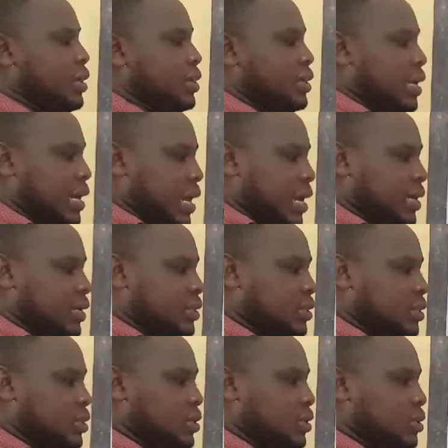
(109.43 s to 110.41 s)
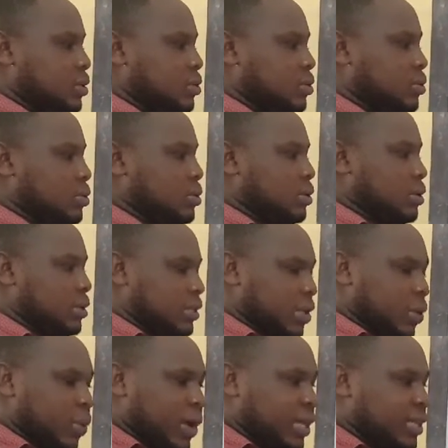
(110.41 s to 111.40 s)
the length,
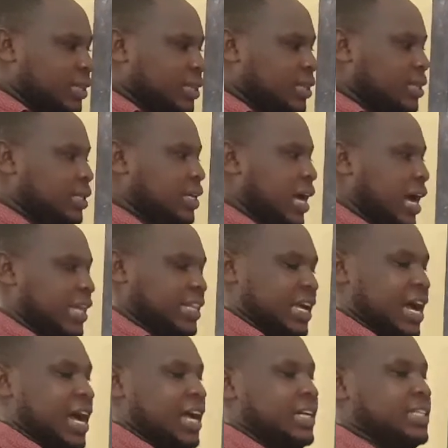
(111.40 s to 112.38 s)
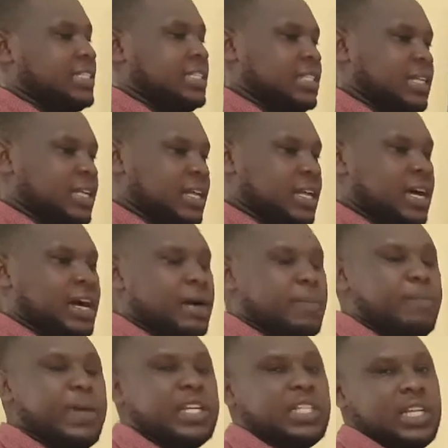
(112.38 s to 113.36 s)
the width, and the height
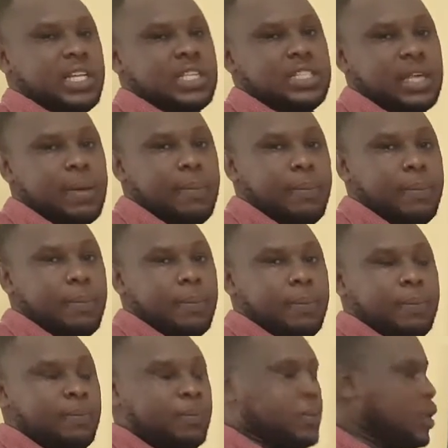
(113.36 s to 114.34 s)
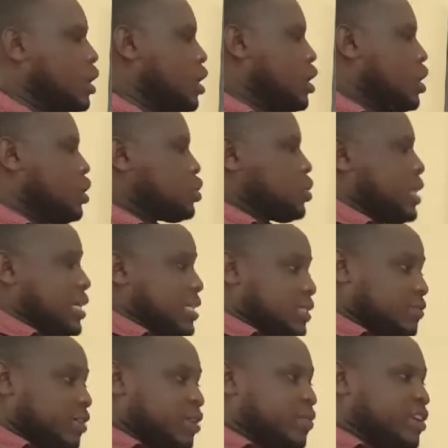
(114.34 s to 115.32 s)
measure the same. So that
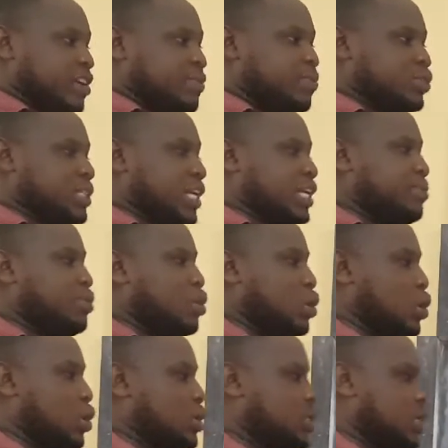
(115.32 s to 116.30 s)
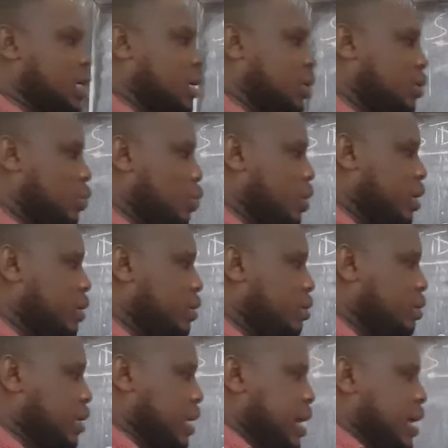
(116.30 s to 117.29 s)
is very, very important, because we
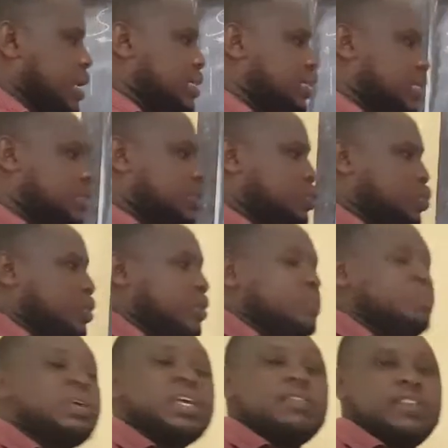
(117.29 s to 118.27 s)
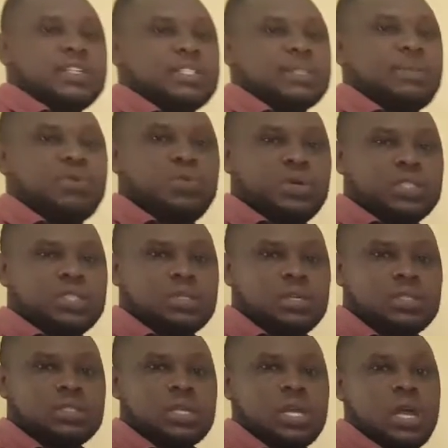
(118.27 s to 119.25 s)
realize that we will be given some
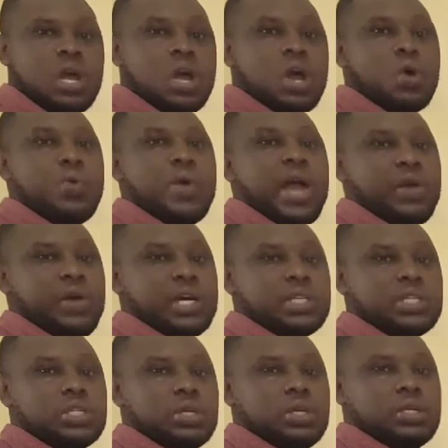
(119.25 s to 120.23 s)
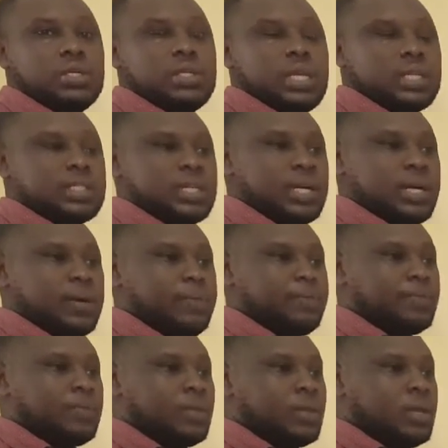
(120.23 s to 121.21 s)
questions where you are told that
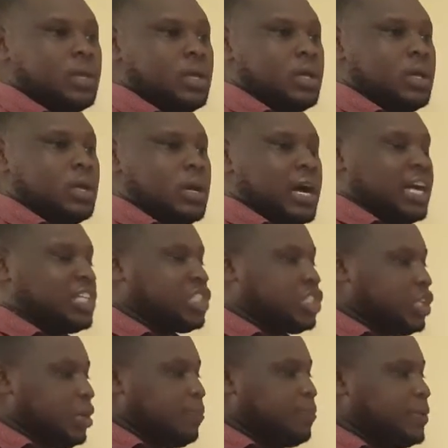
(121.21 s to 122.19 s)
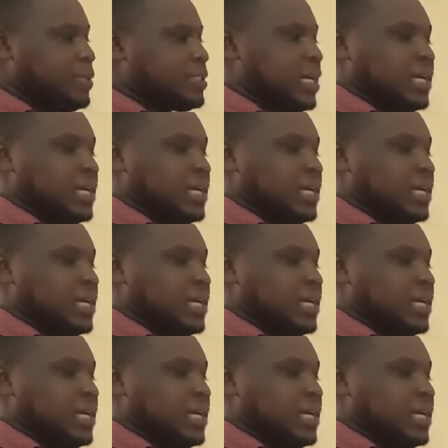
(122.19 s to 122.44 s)
a shape is